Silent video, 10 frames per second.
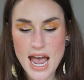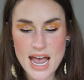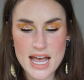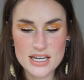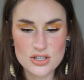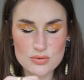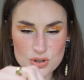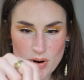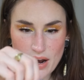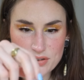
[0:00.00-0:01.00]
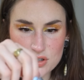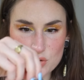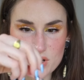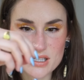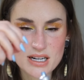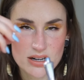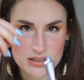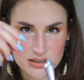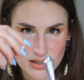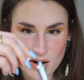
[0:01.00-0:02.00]
And you do have to squeeze it out. It
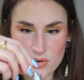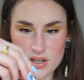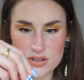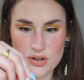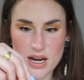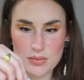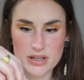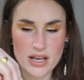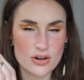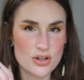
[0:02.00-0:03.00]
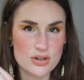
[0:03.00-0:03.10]
doesn't come with its own applicator.